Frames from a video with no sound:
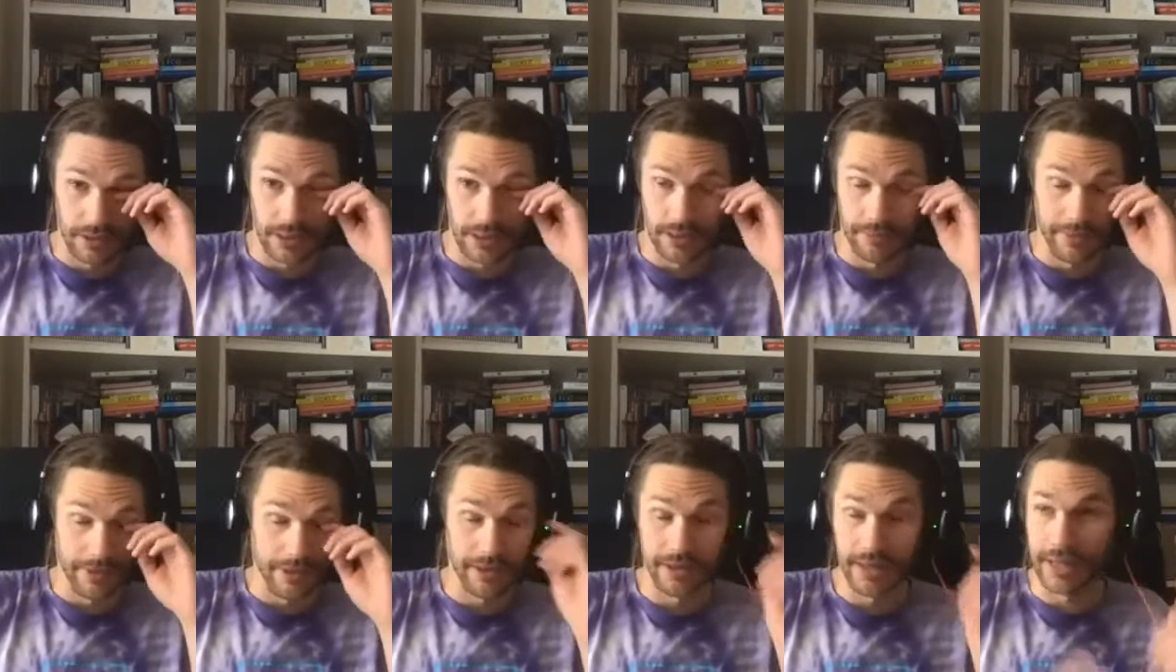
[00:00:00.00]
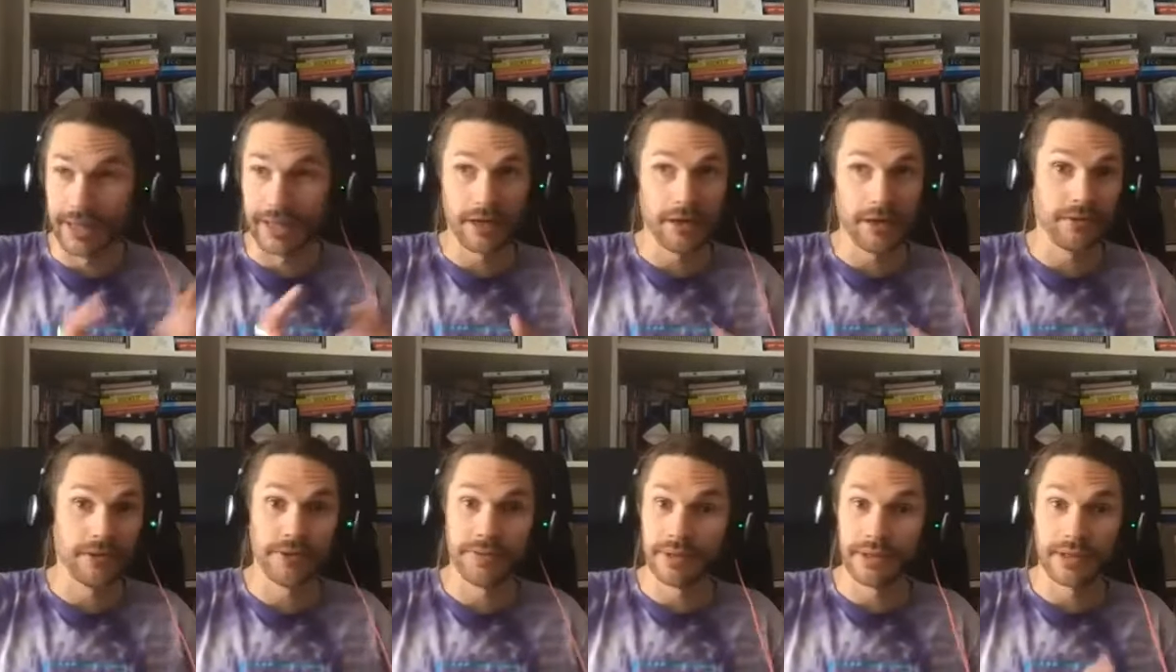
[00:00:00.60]
And
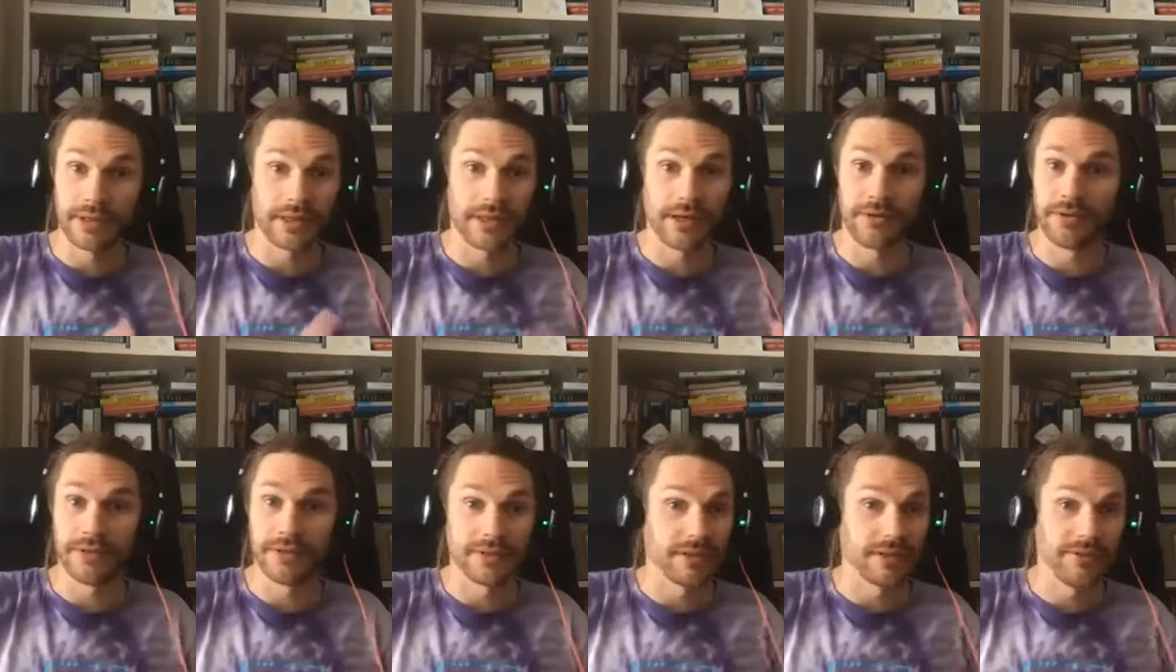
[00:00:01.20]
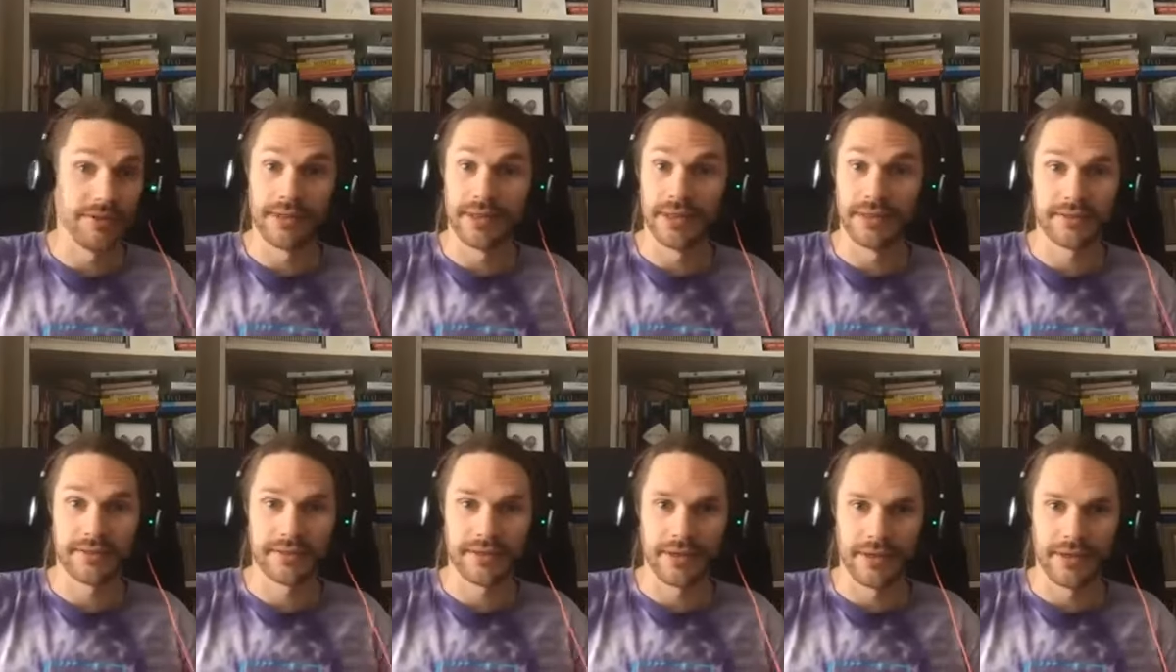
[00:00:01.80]
AO do it, Currys do
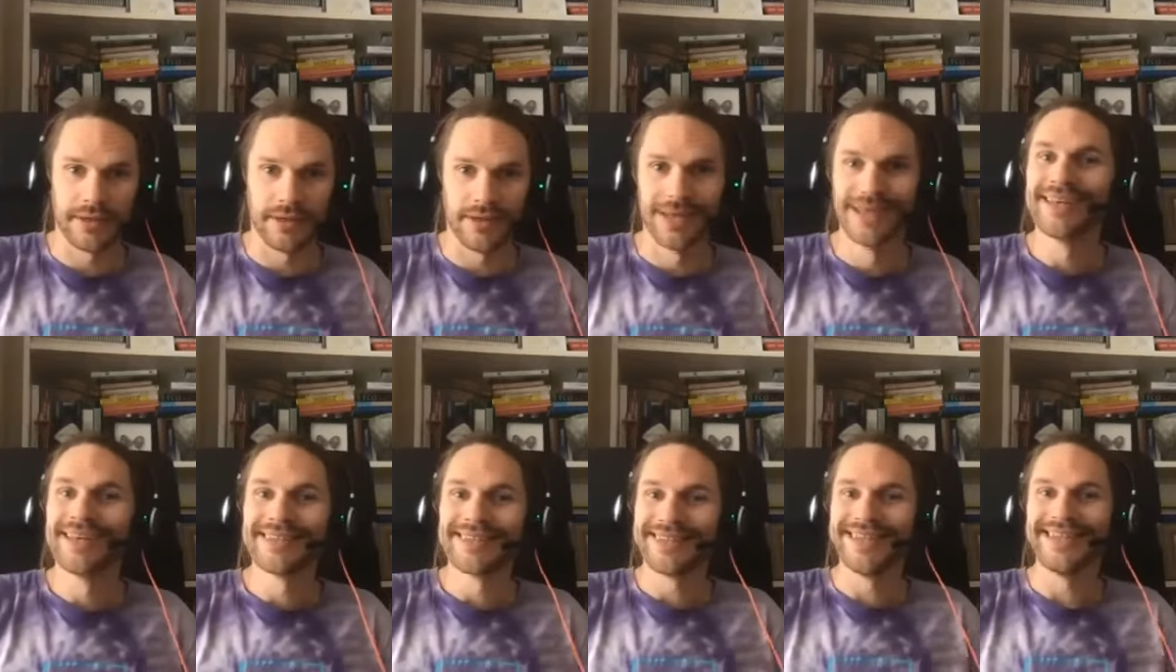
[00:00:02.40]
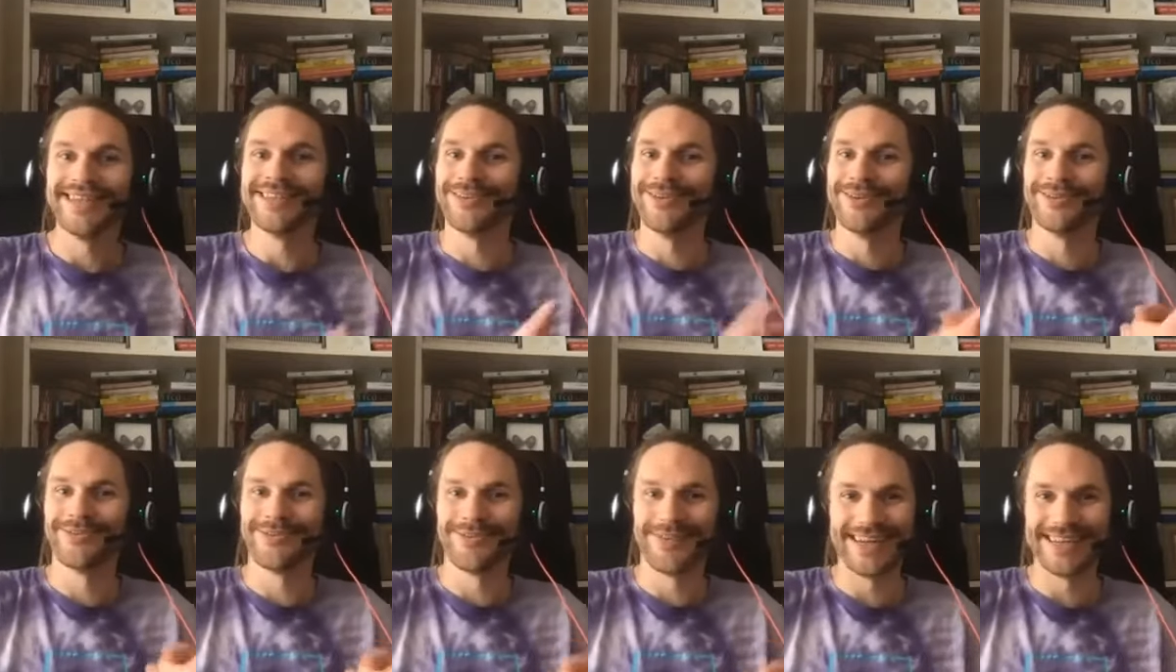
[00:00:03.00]
it. So see,
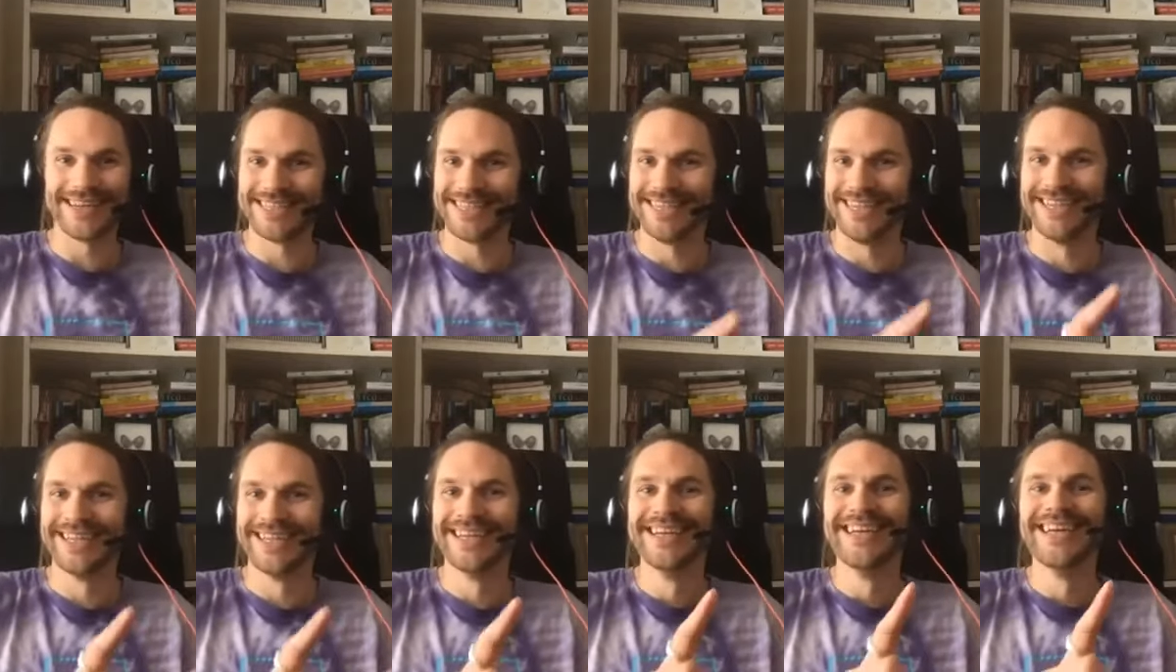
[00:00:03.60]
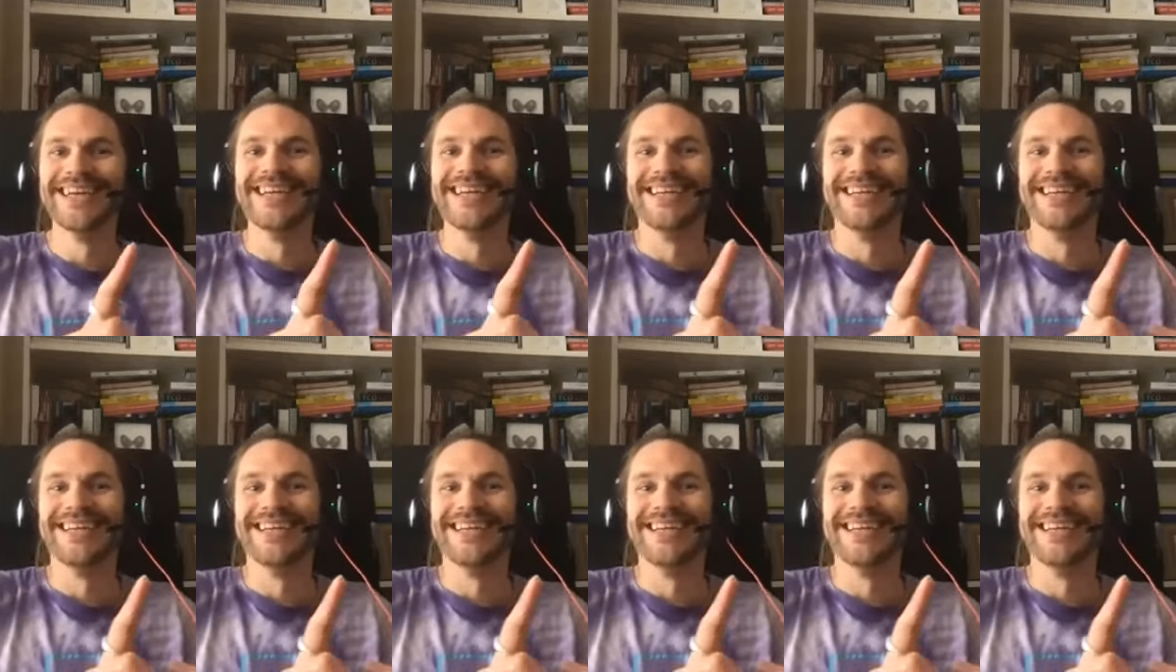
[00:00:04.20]
non-fashion,